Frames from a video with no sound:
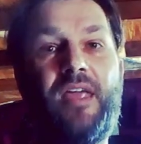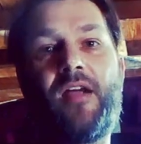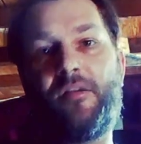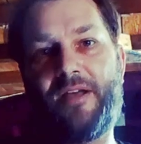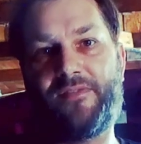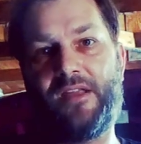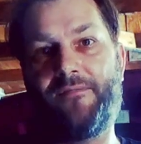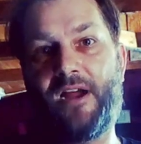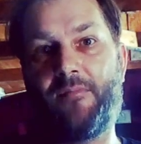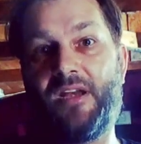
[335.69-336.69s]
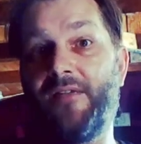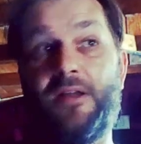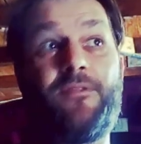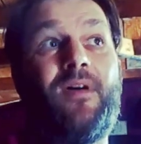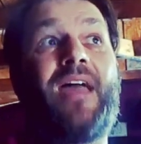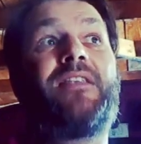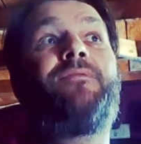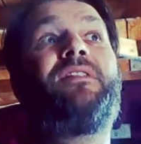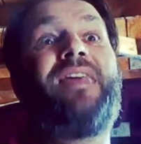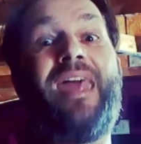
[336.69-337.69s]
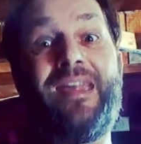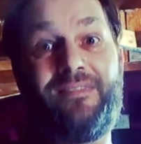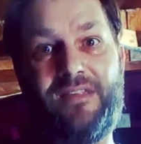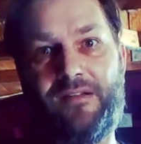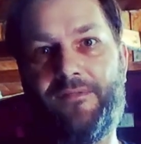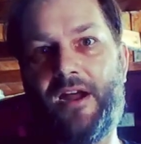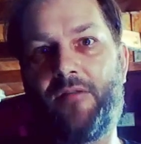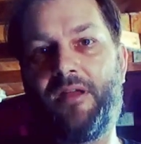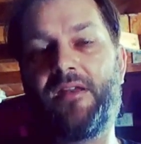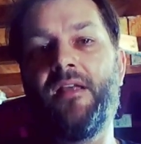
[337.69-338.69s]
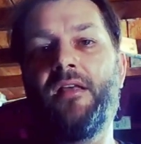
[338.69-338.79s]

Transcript: care about the environment even if you actively hate the environment